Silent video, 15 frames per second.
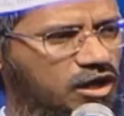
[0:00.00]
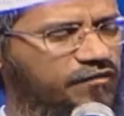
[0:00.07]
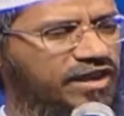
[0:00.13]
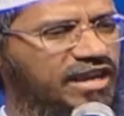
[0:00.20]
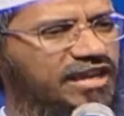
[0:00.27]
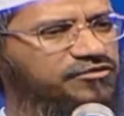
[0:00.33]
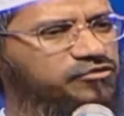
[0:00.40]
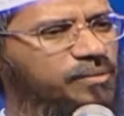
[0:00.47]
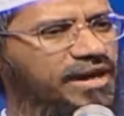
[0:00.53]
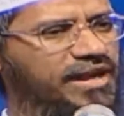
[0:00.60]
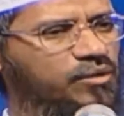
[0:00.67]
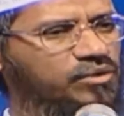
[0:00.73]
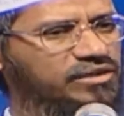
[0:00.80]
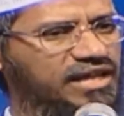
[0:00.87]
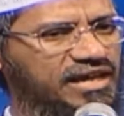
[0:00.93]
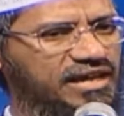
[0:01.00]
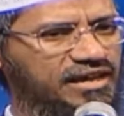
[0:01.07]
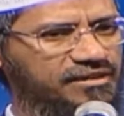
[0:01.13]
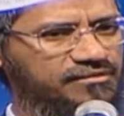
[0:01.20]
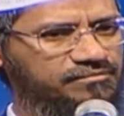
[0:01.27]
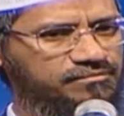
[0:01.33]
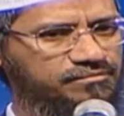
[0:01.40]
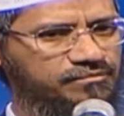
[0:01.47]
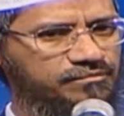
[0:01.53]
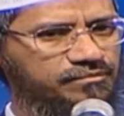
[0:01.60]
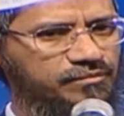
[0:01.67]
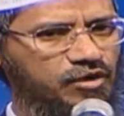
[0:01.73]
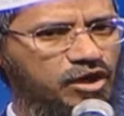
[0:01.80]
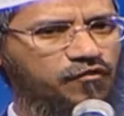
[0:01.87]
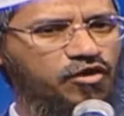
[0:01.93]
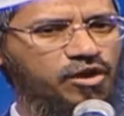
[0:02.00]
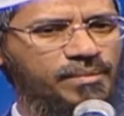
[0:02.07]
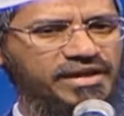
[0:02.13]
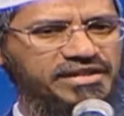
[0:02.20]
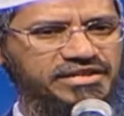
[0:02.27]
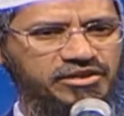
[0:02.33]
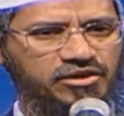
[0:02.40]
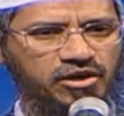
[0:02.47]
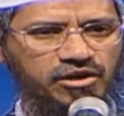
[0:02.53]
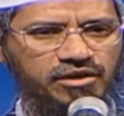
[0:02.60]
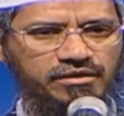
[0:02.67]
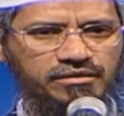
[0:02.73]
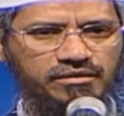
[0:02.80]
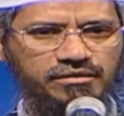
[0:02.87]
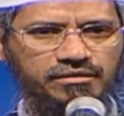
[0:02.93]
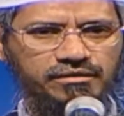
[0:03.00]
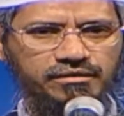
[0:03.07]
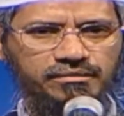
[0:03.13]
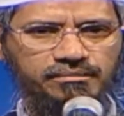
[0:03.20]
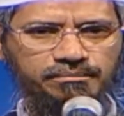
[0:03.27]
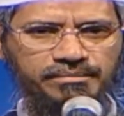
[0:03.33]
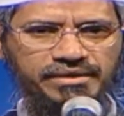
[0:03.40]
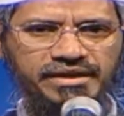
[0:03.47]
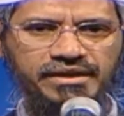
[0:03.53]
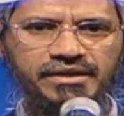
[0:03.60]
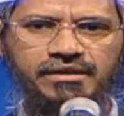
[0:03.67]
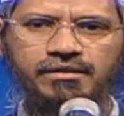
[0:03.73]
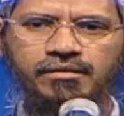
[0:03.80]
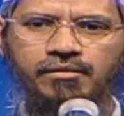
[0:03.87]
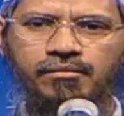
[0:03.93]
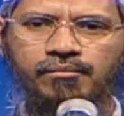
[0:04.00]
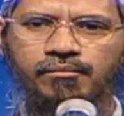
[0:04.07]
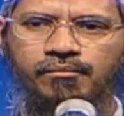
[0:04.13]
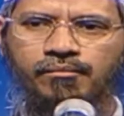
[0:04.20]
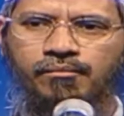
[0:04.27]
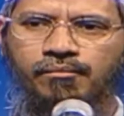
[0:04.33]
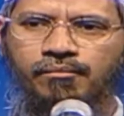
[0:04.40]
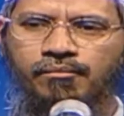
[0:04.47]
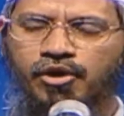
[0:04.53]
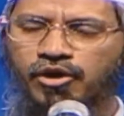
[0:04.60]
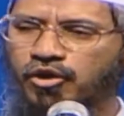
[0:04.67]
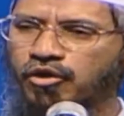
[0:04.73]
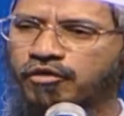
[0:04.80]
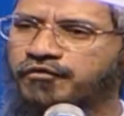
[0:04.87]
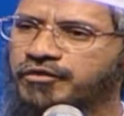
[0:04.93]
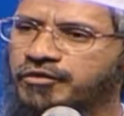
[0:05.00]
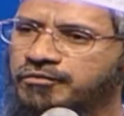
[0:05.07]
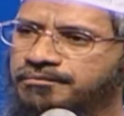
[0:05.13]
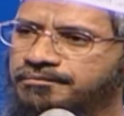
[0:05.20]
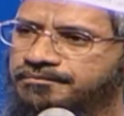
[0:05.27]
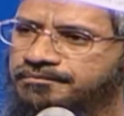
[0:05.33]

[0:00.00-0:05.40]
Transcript: of Allah subhanahu wa ta'ala, of Almighty God, be on all of you.